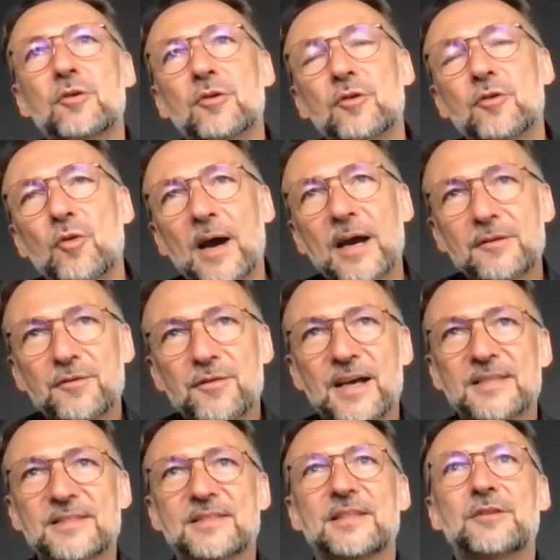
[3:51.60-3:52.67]
quite
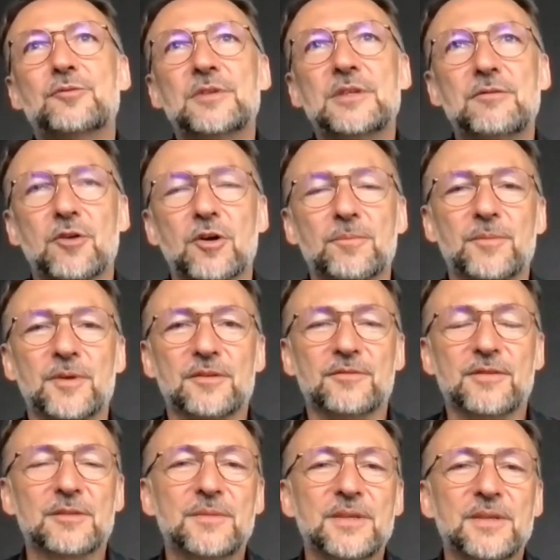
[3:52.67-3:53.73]
fast into development.
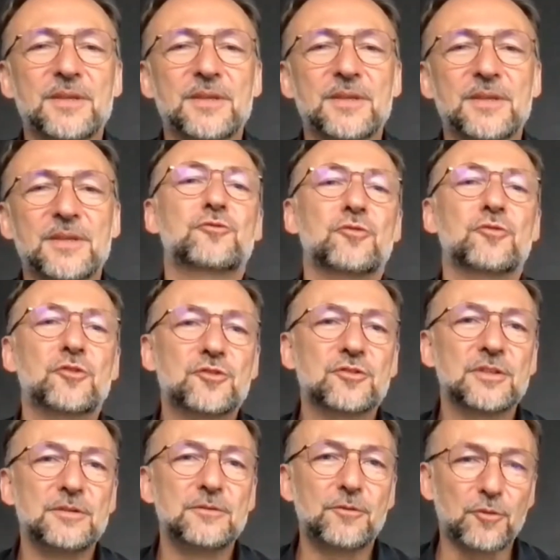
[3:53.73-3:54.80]
That means
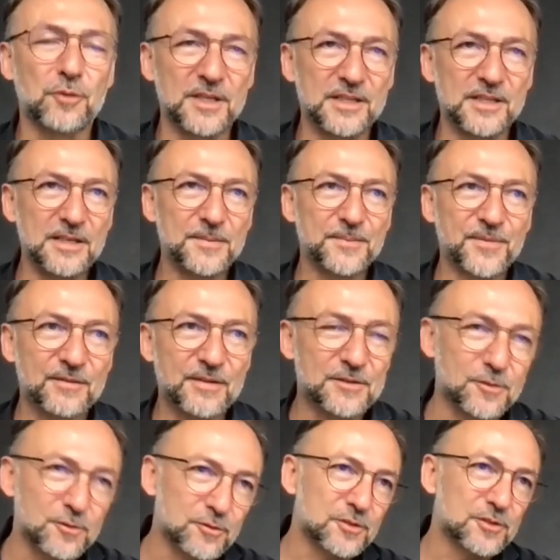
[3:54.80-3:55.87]
construction in 3D.
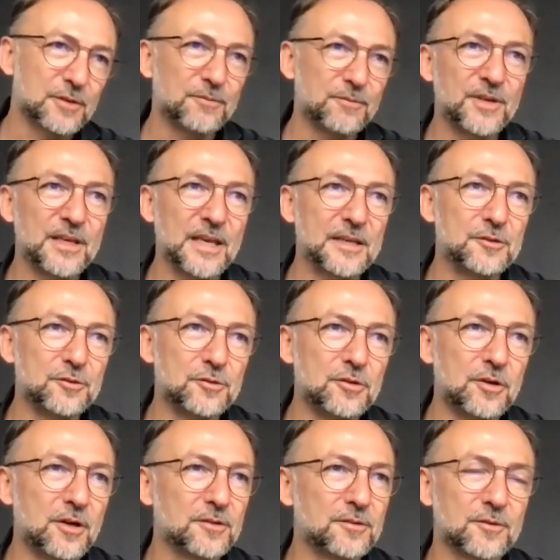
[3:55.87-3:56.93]
That's also something I
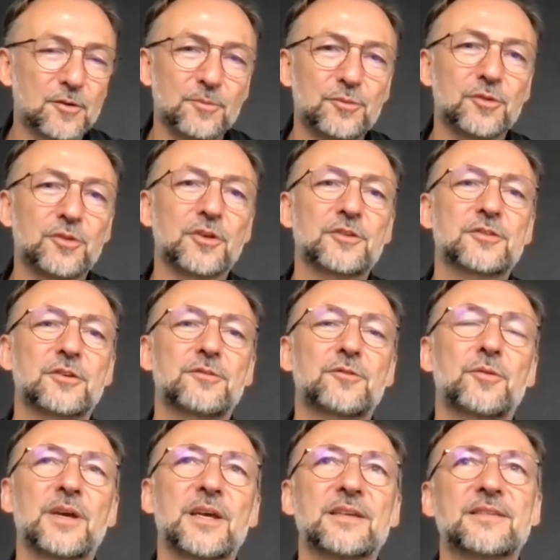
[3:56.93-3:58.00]
do on computer
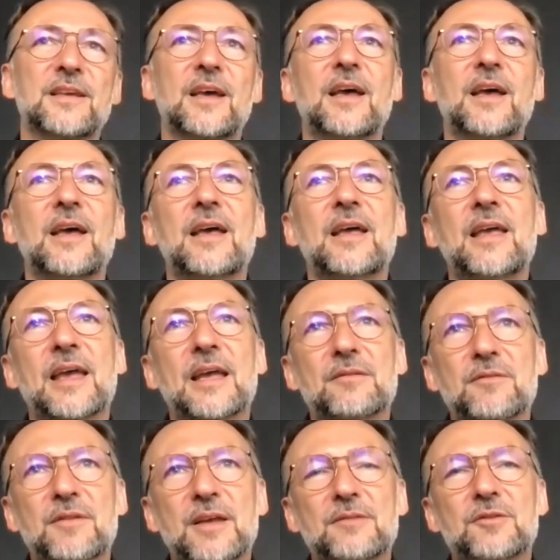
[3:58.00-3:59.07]
softwares.
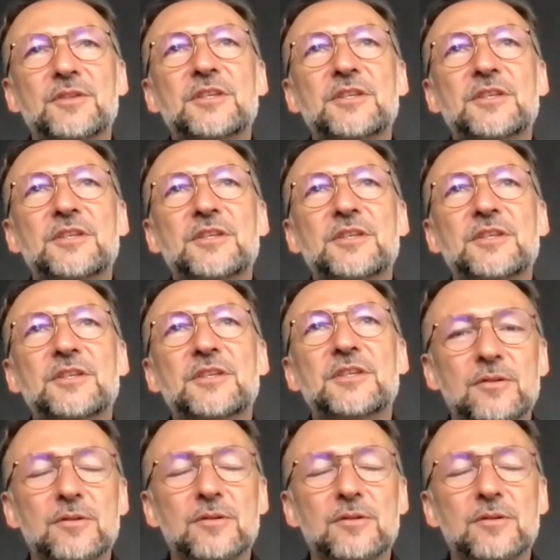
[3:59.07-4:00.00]
And then the discussion